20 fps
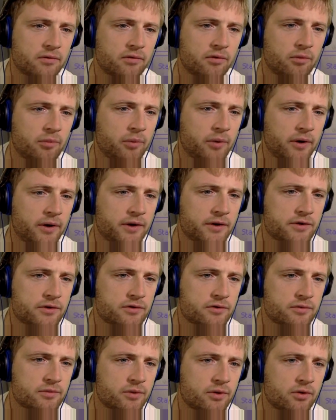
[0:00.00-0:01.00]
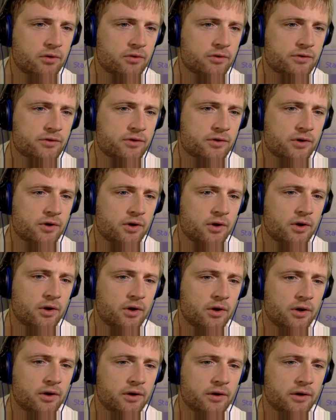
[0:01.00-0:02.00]
of operations, because
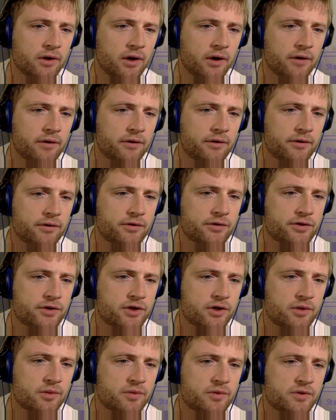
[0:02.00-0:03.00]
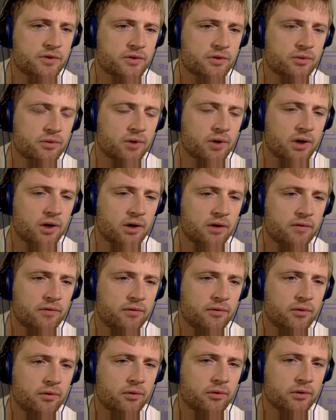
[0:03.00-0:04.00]
in other ships we have
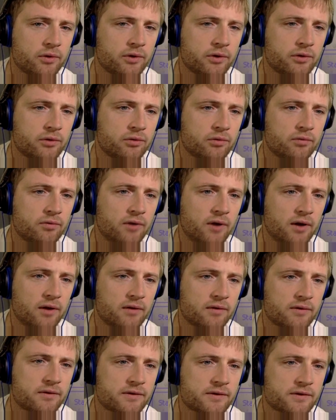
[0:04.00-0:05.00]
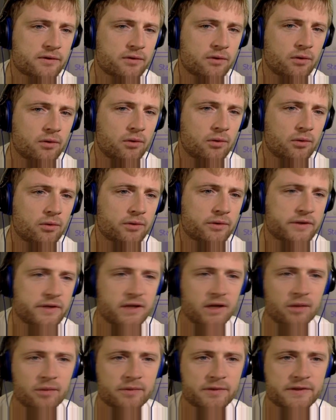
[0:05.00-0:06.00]
only two valves or
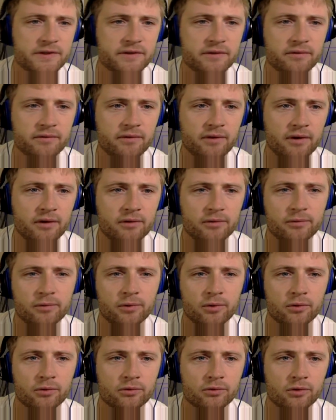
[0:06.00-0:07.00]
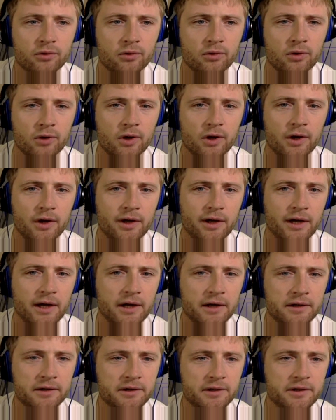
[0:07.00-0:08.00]
some steam valve we control,
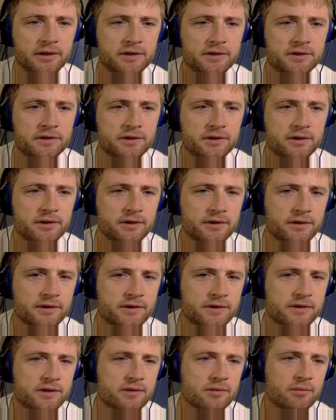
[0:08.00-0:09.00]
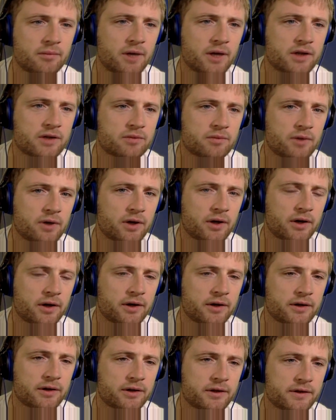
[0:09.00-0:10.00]
and it is much more
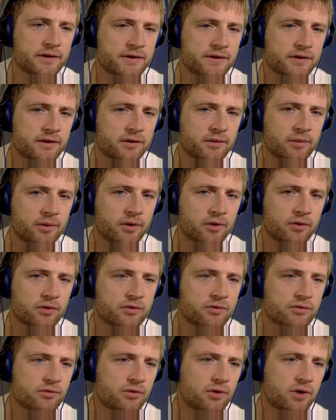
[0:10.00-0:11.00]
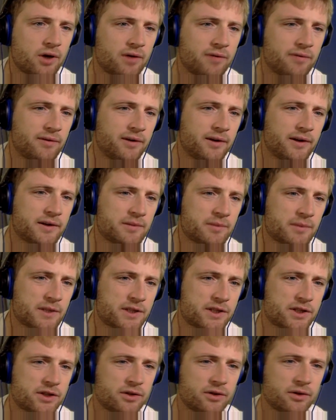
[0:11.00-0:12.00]
easier because you have less
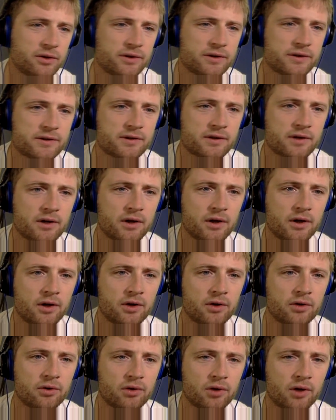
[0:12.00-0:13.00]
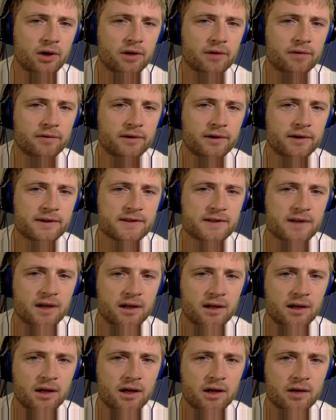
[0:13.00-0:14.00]
machineries, you have less
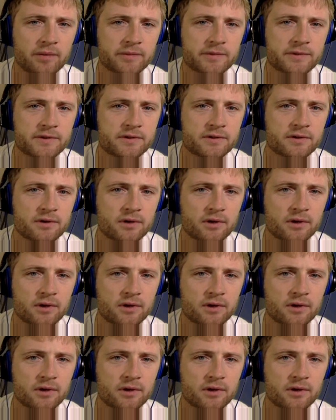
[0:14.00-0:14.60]
alarms,